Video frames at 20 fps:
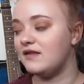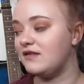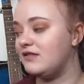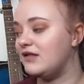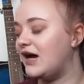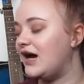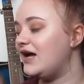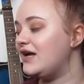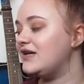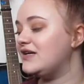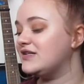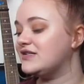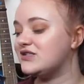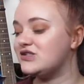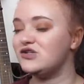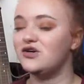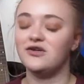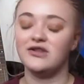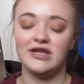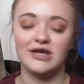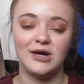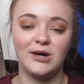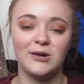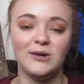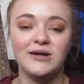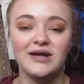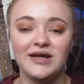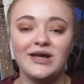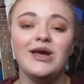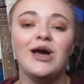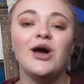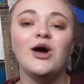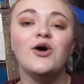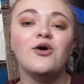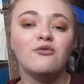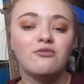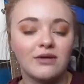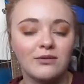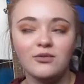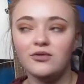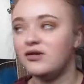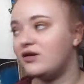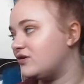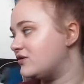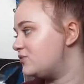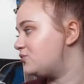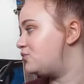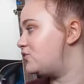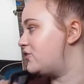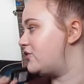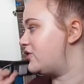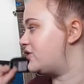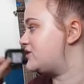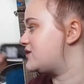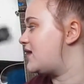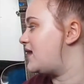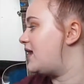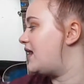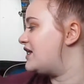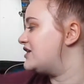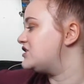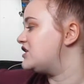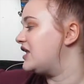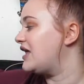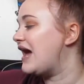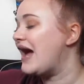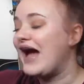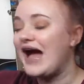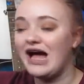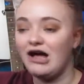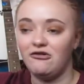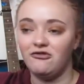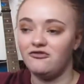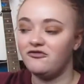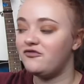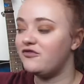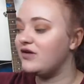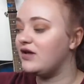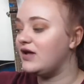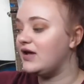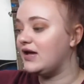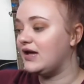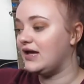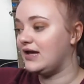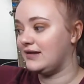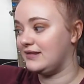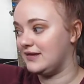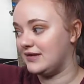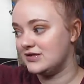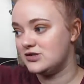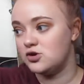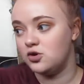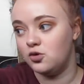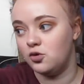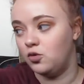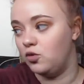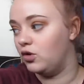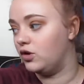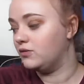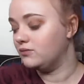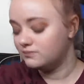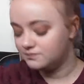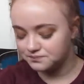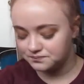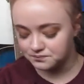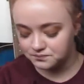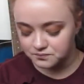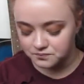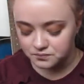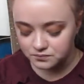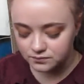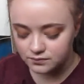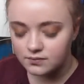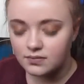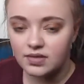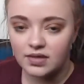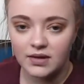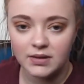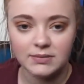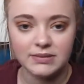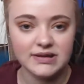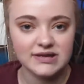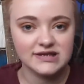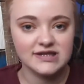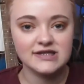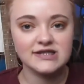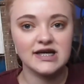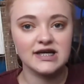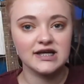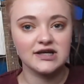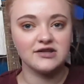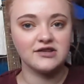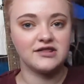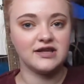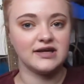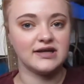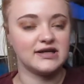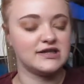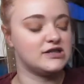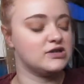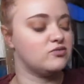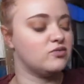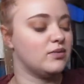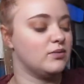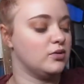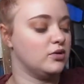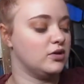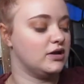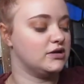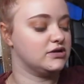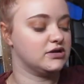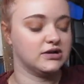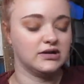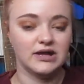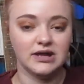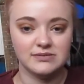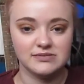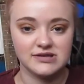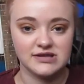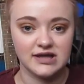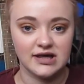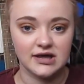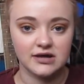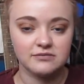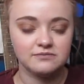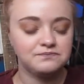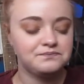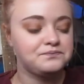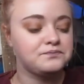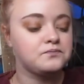that is not the only Rimmel London product I actually have in this haul, because the second thing is a Rimmel London lipstick.